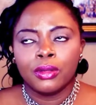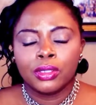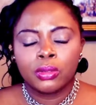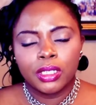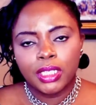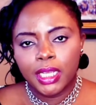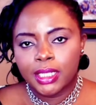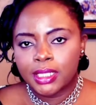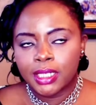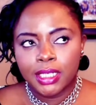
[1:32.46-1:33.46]

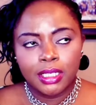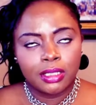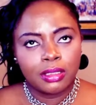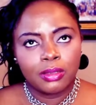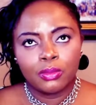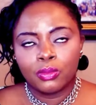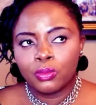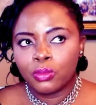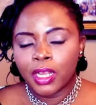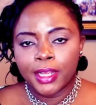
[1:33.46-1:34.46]
2018,
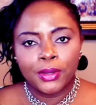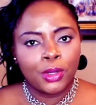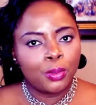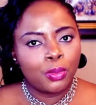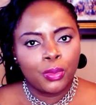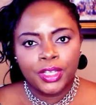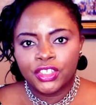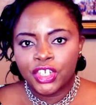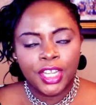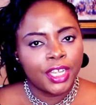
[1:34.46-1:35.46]
I hope we
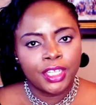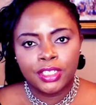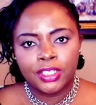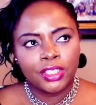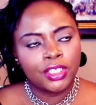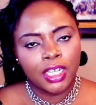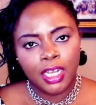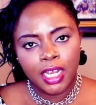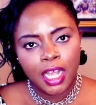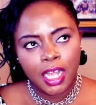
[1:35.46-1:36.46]
change
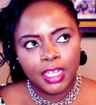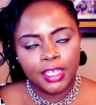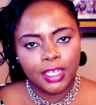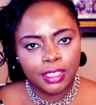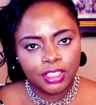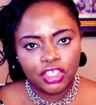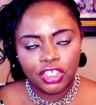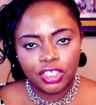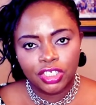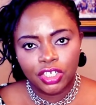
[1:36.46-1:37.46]
our
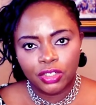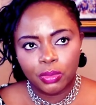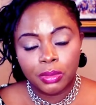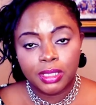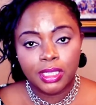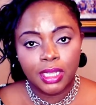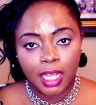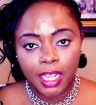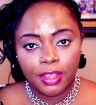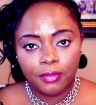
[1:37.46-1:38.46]
ideology and the way we see
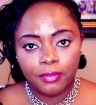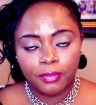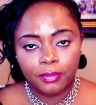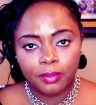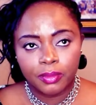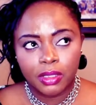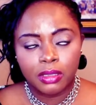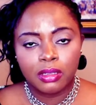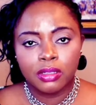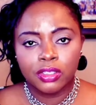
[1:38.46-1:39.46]
life.
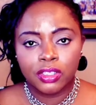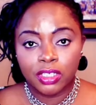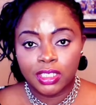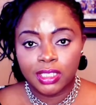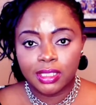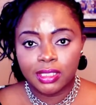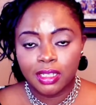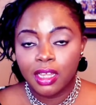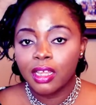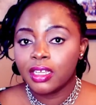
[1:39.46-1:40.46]
Success
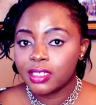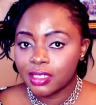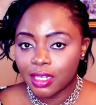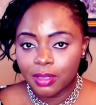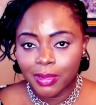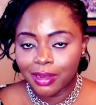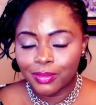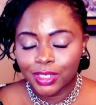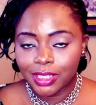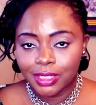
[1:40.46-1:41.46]
is not about
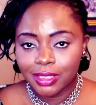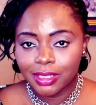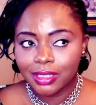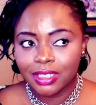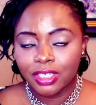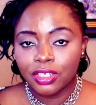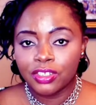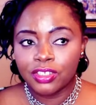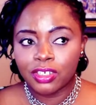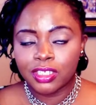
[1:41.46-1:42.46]
money.
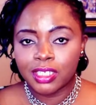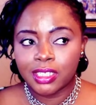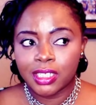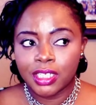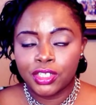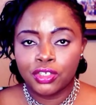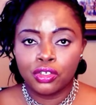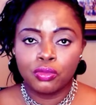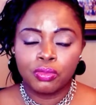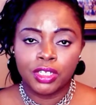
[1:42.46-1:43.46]
Success is
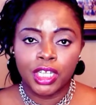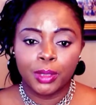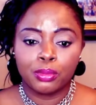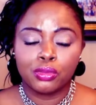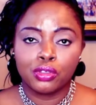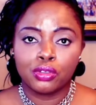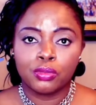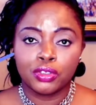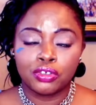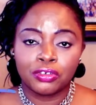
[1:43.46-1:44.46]
you being able to
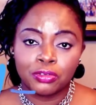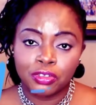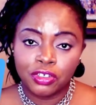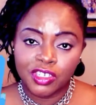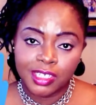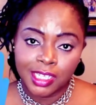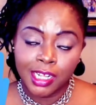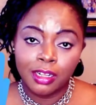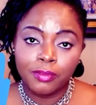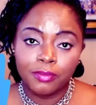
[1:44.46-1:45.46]
be true to
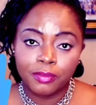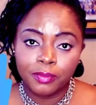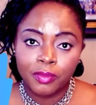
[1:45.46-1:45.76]
yourself.